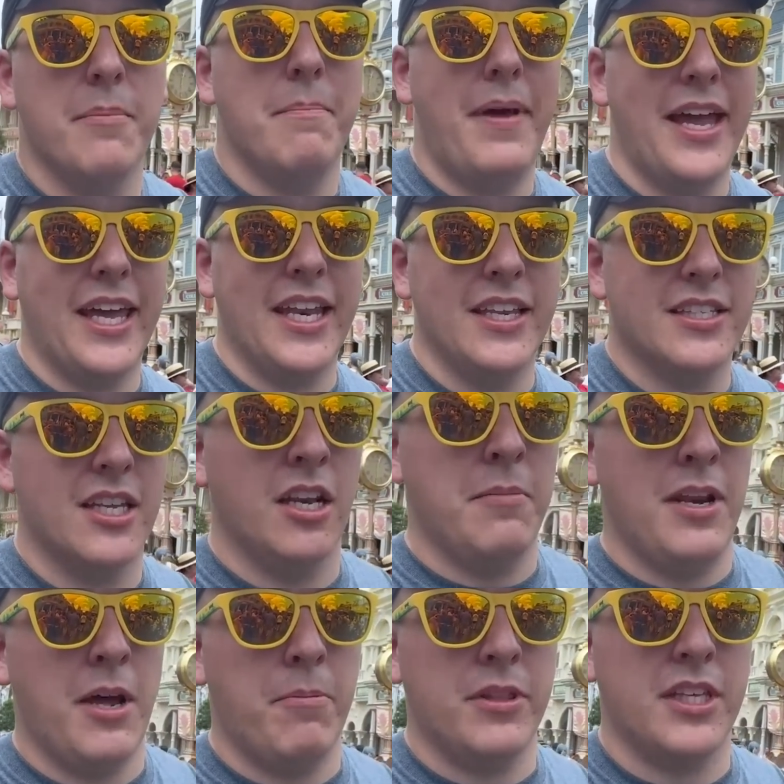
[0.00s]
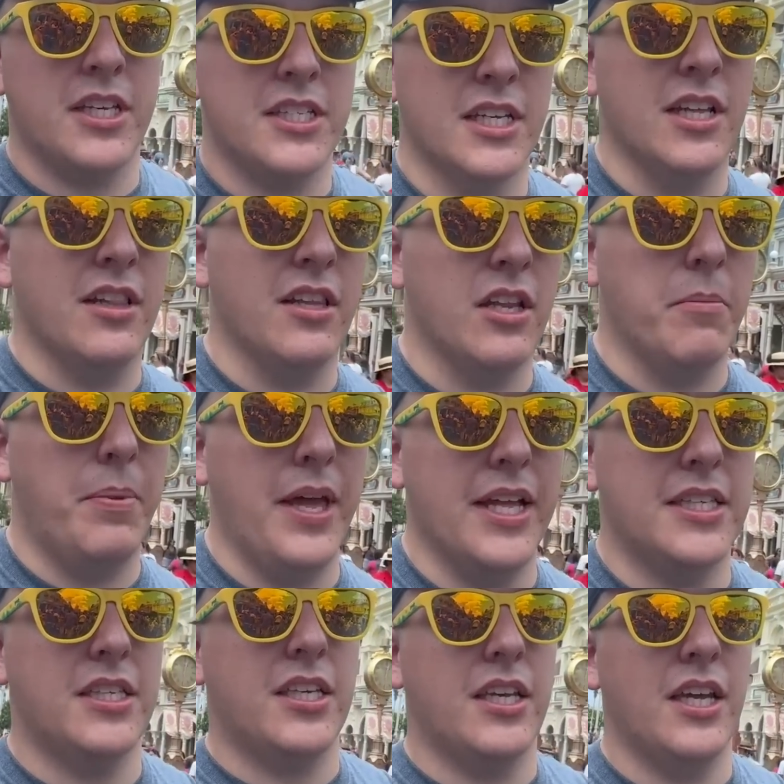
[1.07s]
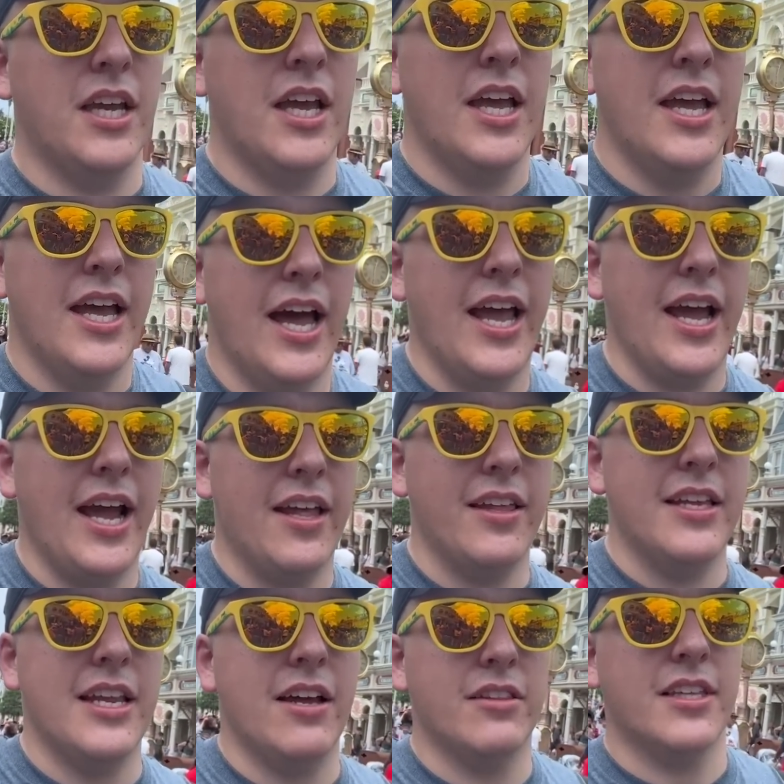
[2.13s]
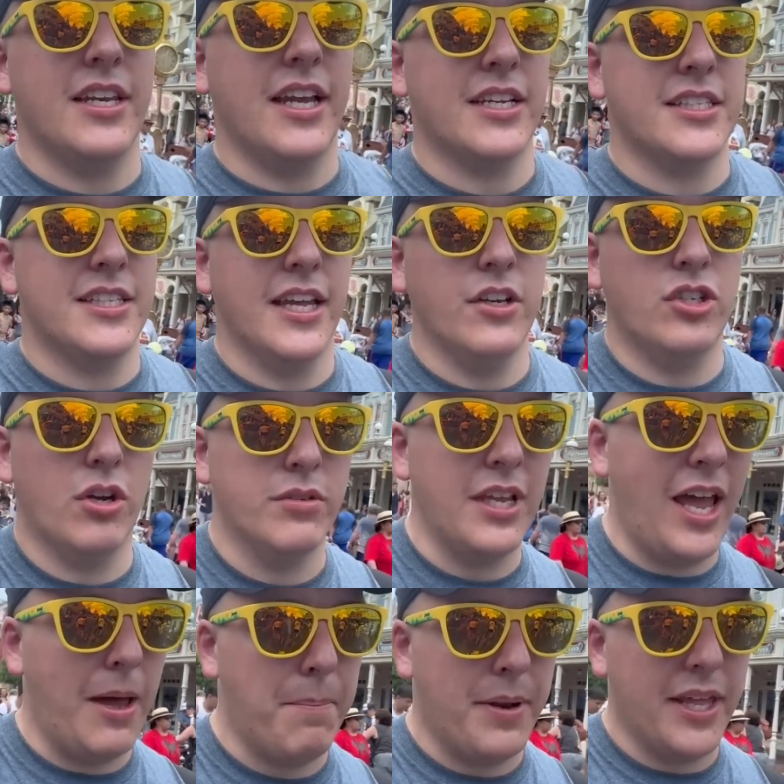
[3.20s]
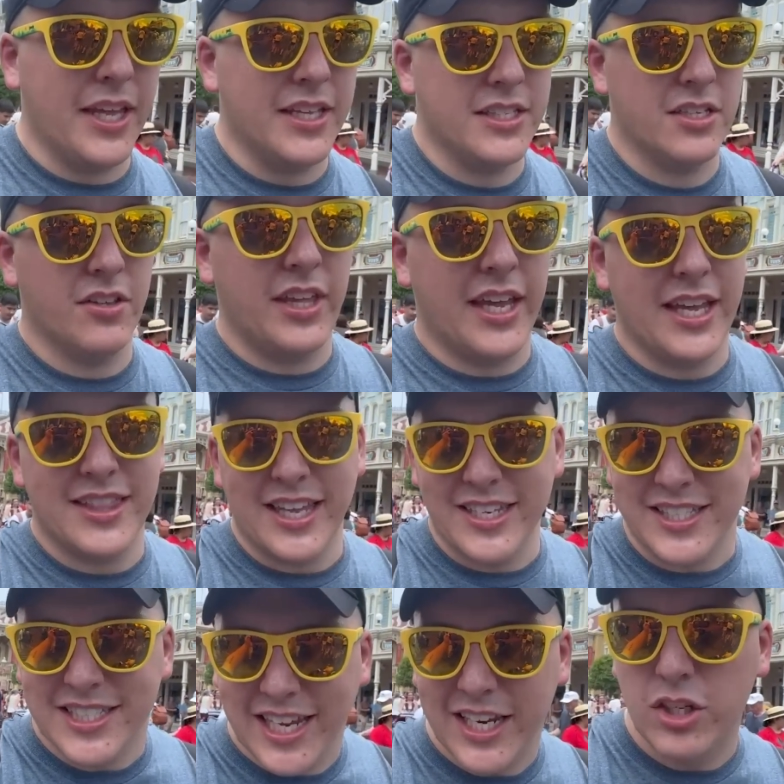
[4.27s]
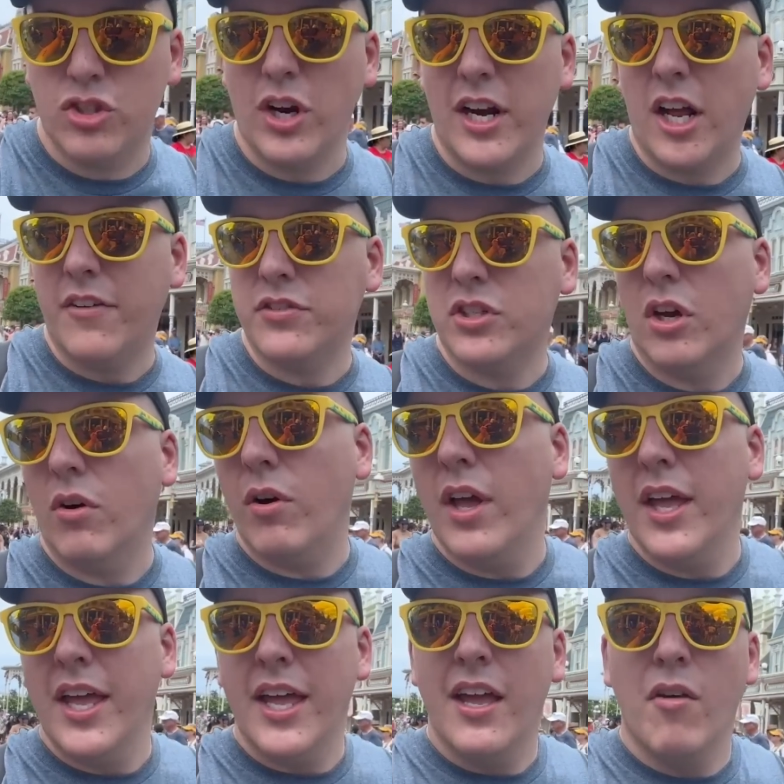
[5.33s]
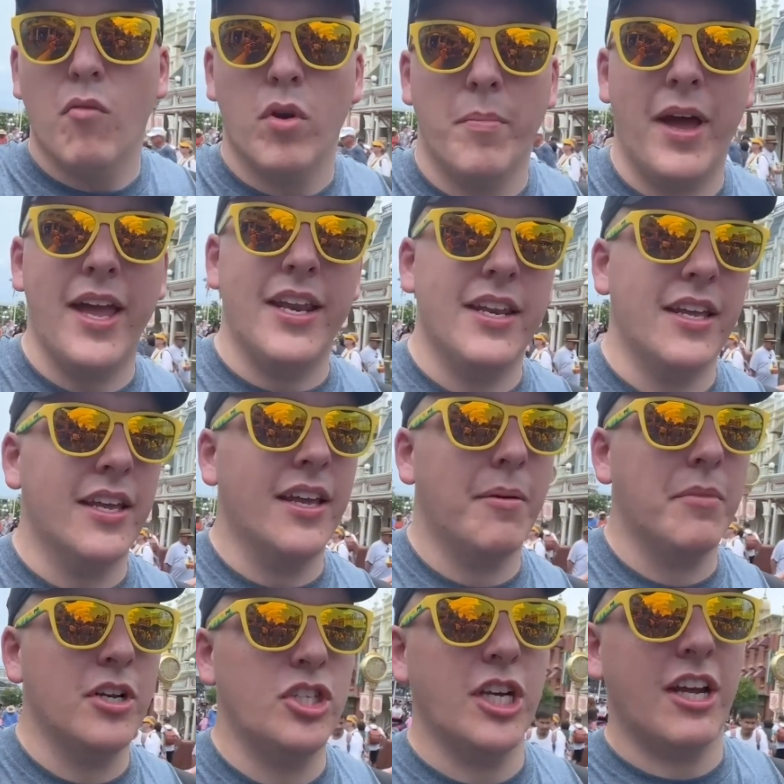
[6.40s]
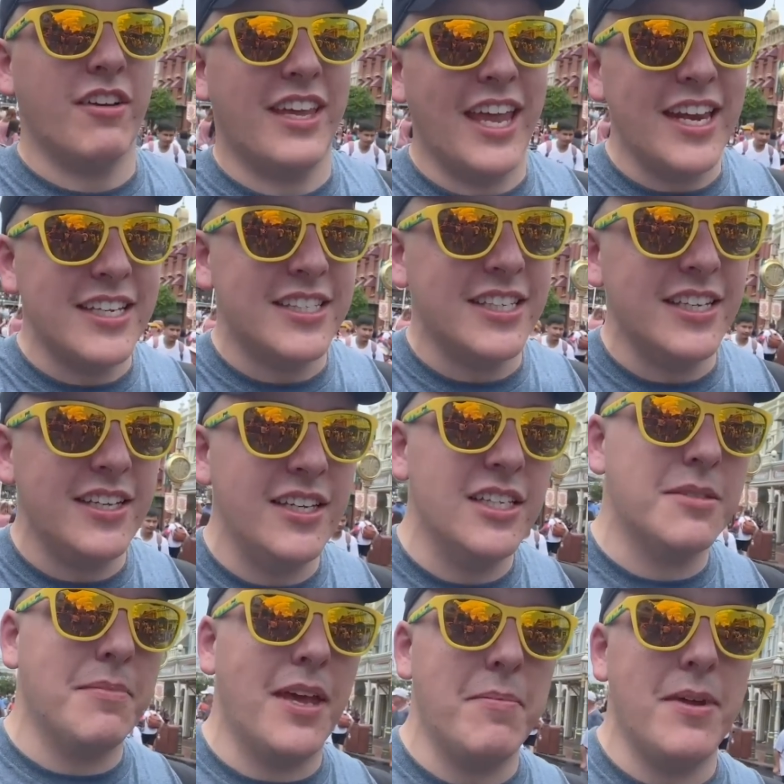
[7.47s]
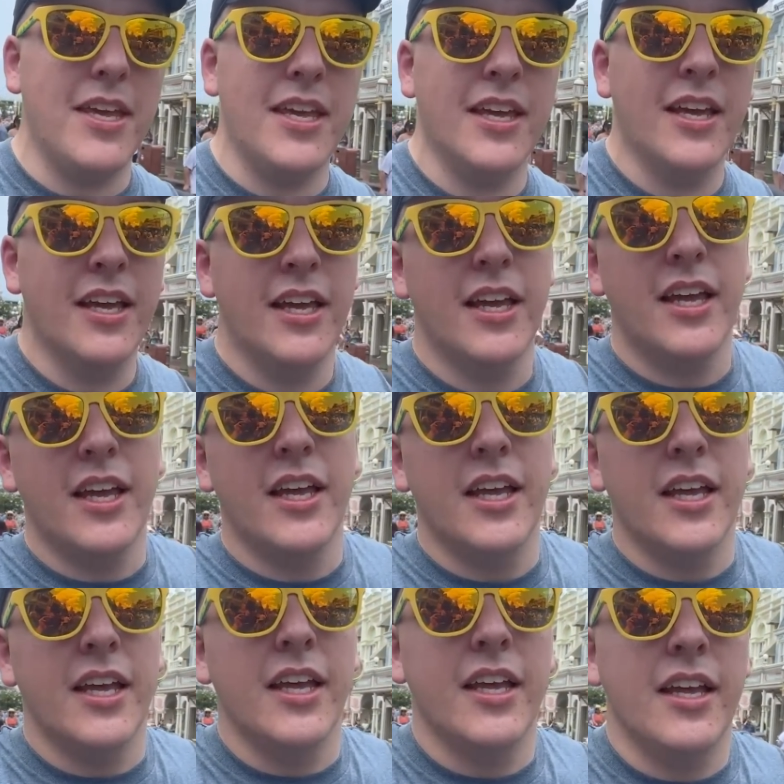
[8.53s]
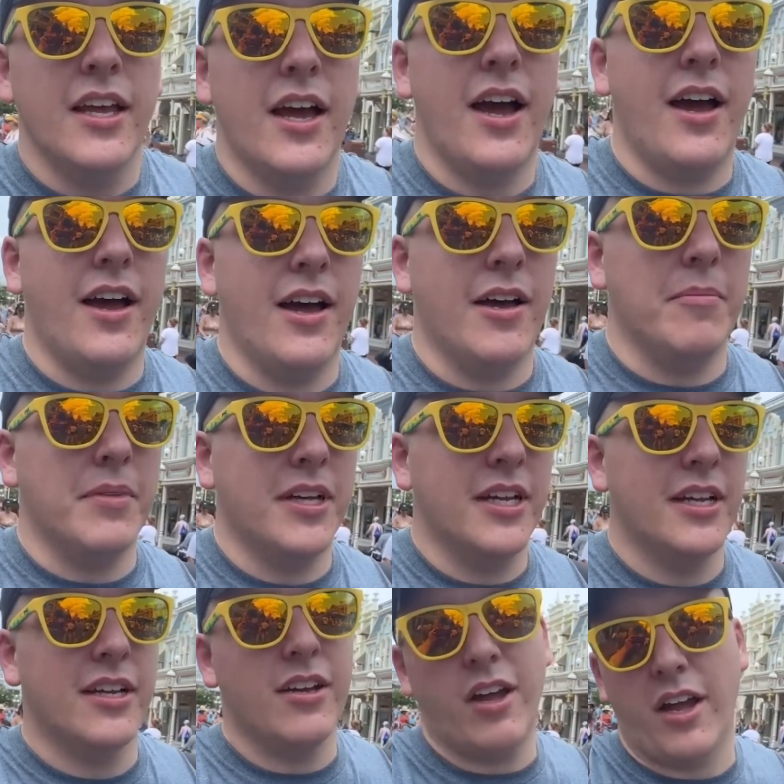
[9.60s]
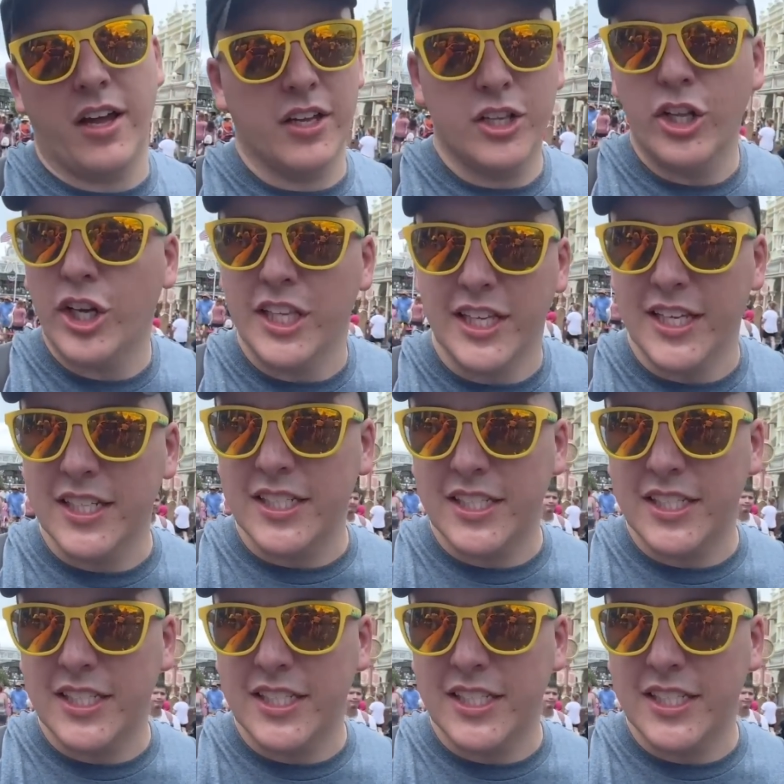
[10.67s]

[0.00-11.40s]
Megan is going to meet up with us in a little bit. I highly doubt the next stage show is happening until they get that stage dried off. So we might, I'm going to check out Casey's maybe. Look at this.